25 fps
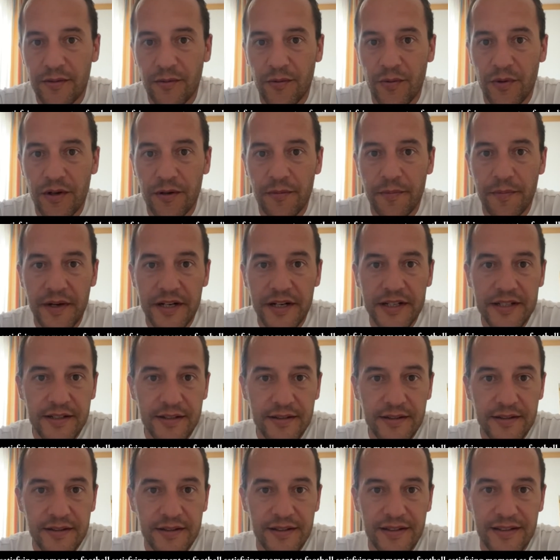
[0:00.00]
were
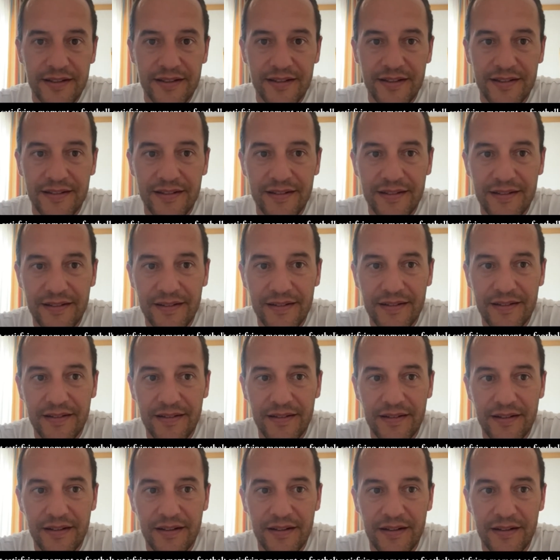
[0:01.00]
present, and
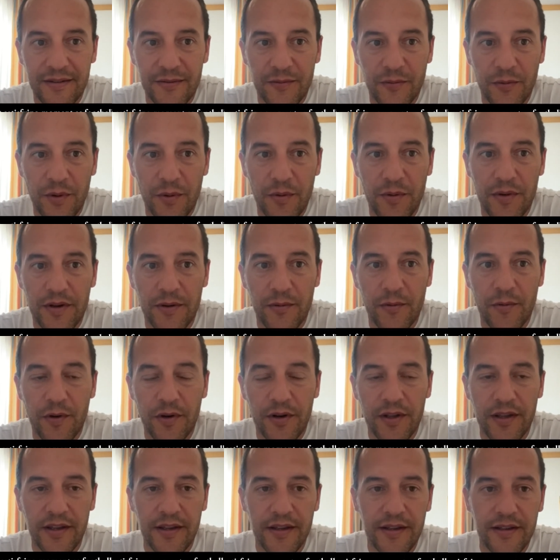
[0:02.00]
we were
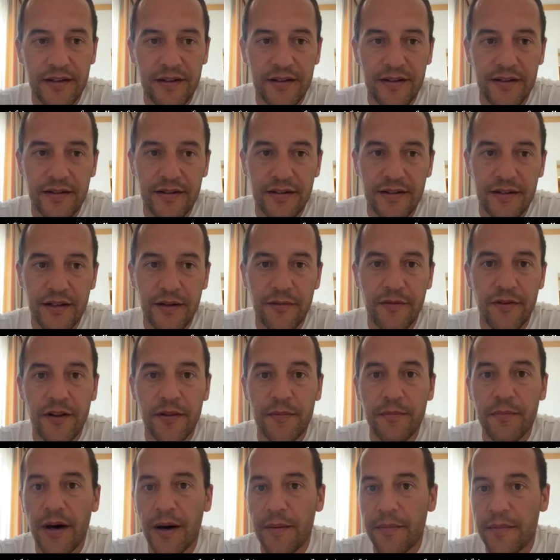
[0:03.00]
working in
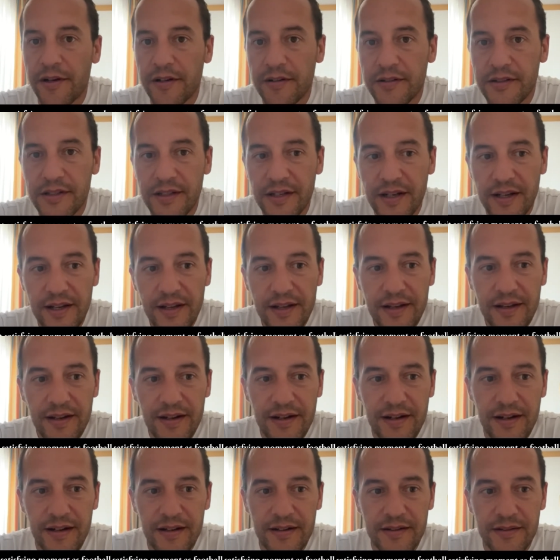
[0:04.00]
different bubbles,
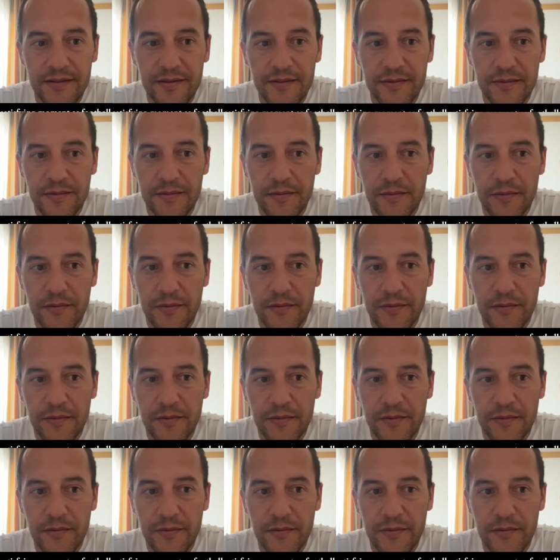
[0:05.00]
and